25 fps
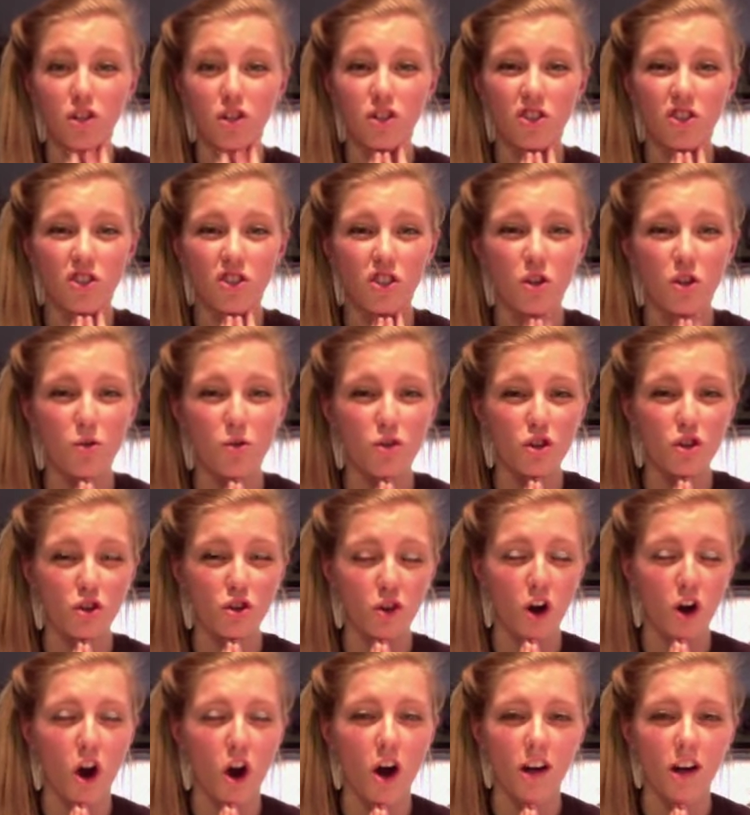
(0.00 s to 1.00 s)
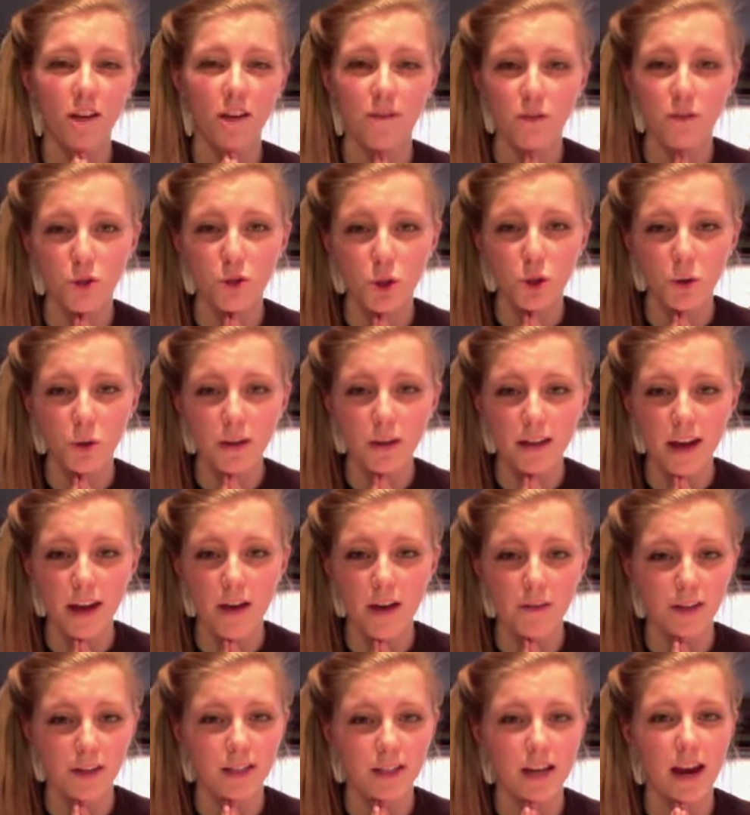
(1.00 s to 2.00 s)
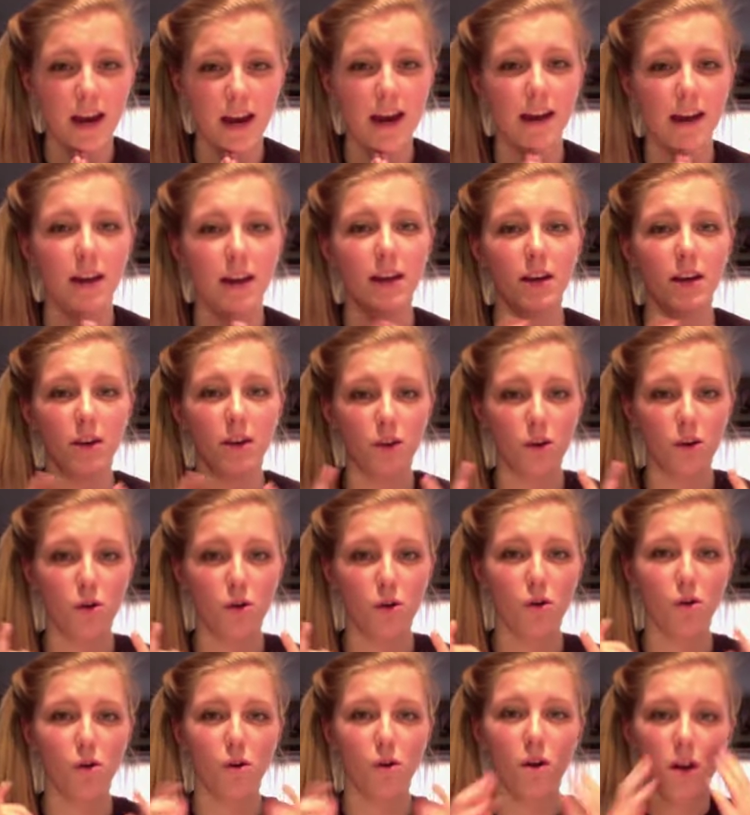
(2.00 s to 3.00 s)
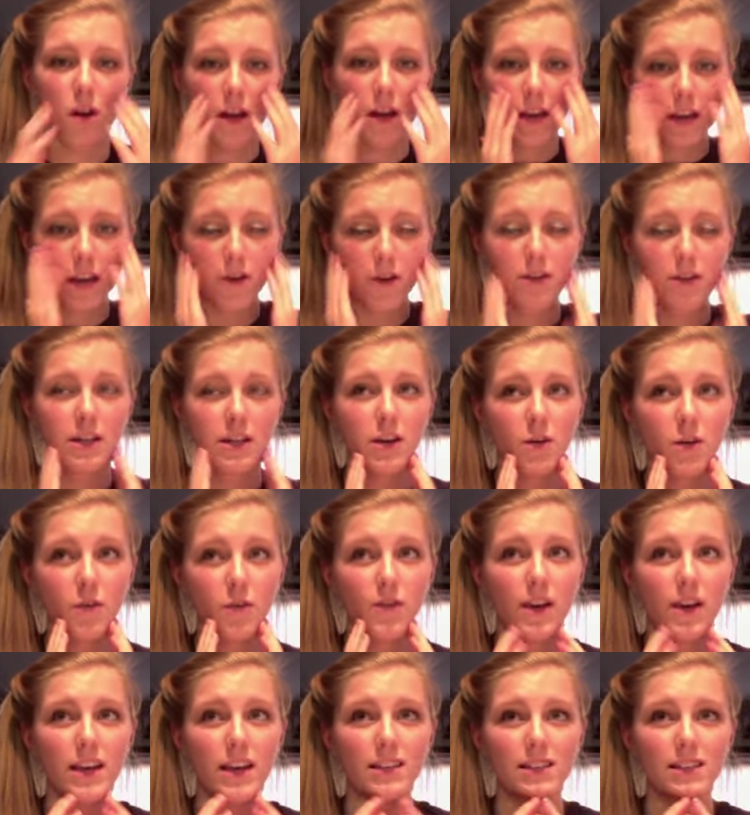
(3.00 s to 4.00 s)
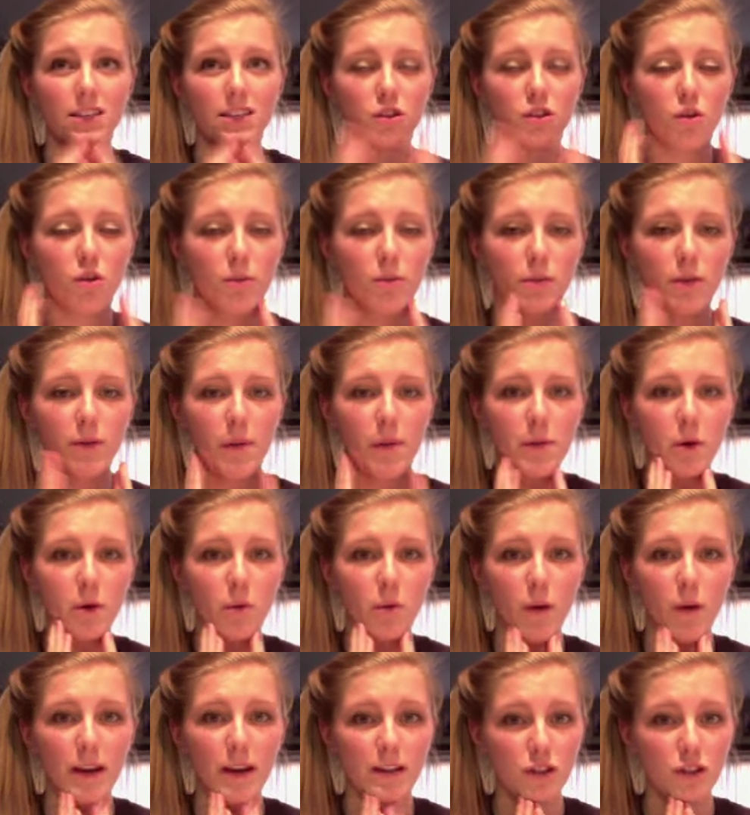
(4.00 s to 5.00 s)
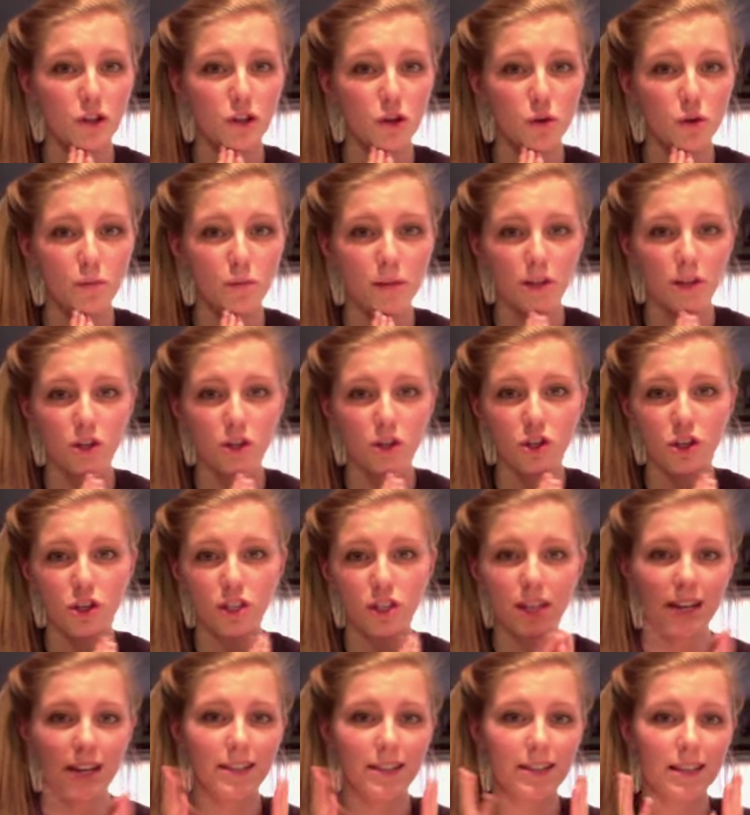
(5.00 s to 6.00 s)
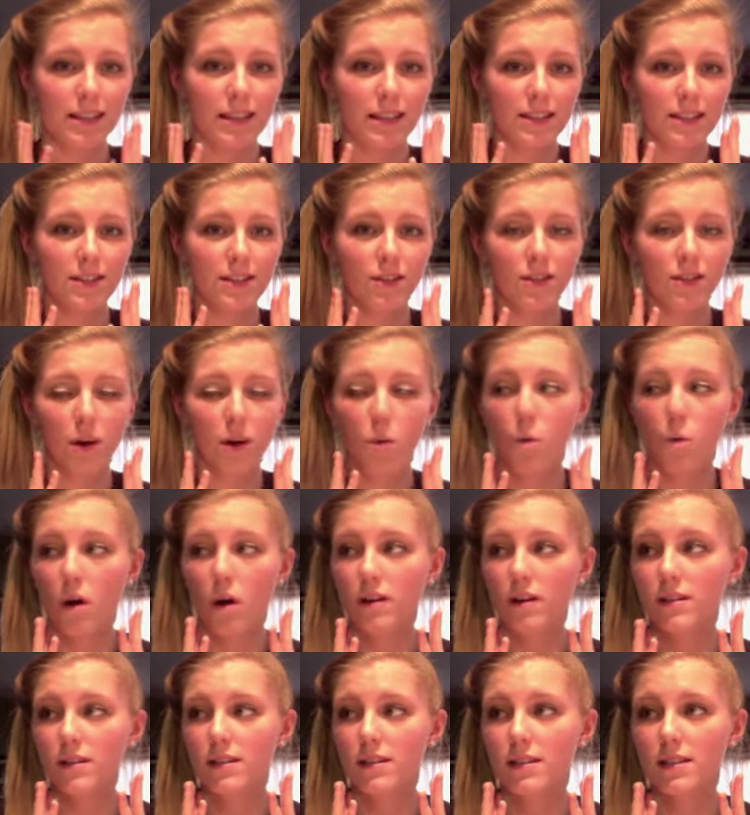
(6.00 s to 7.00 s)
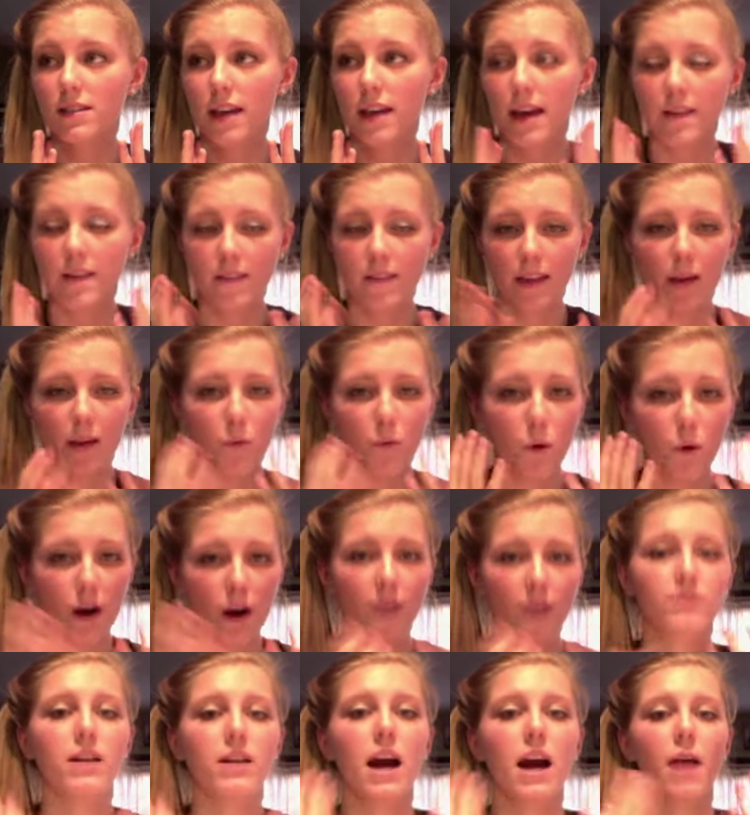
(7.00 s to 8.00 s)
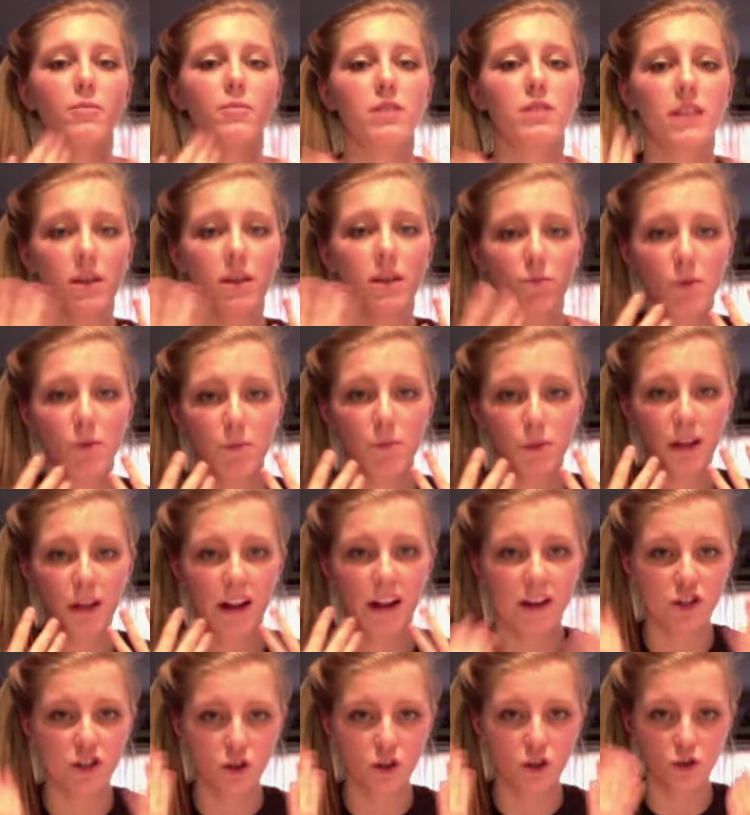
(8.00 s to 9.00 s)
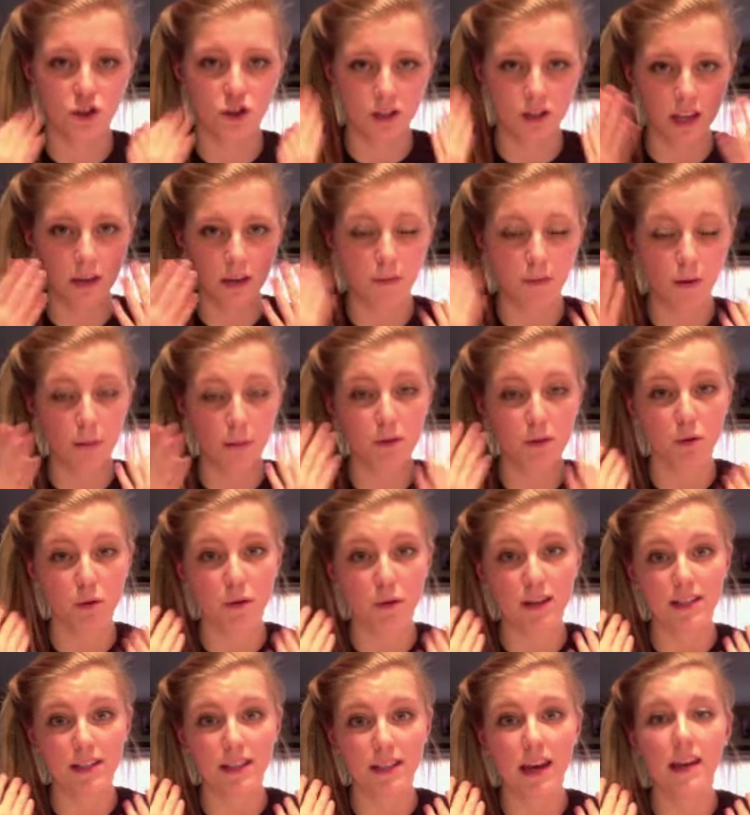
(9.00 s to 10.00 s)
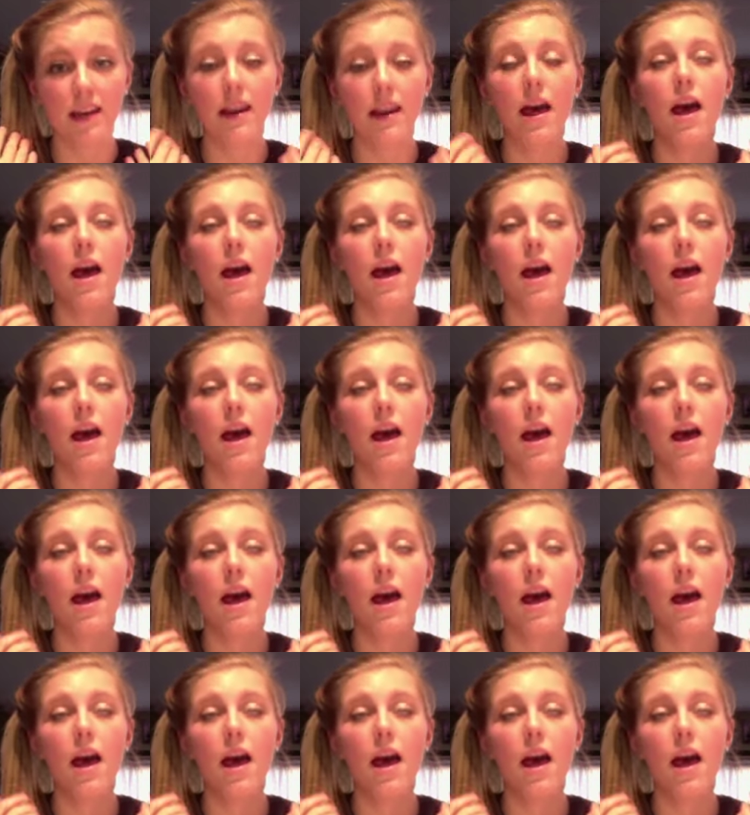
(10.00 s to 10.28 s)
too strong. If you do it every day, you'll irritate your face because you'll be rubbing away too much dead skin cells at once, and they won't have time to, like, replenish. You'll just keep rubbing away skin.